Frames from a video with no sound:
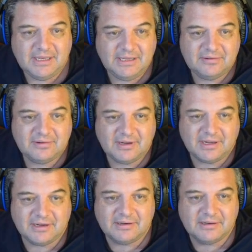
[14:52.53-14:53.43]

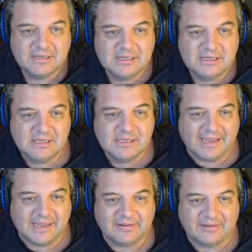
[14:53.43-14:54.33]
inside,
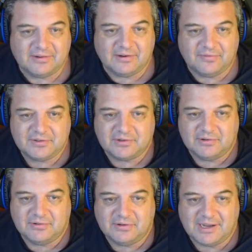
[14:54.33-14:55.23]
access to official
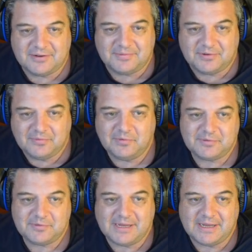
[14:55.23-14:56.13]
engagements,
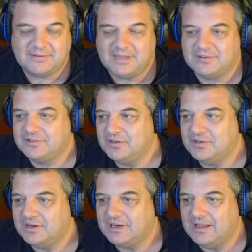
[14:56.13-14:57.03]
which makes sense, because you're
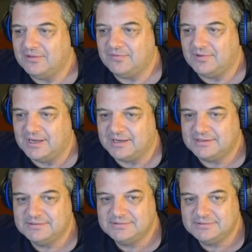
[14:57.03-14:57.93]
not going to have
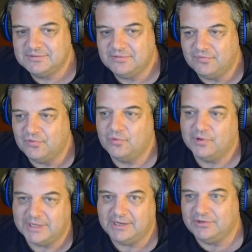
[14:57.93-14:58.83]
like
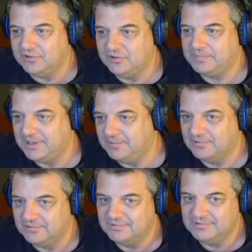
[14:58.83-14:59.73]
40 news
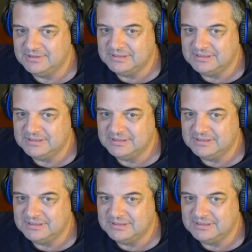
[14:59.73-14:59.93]
people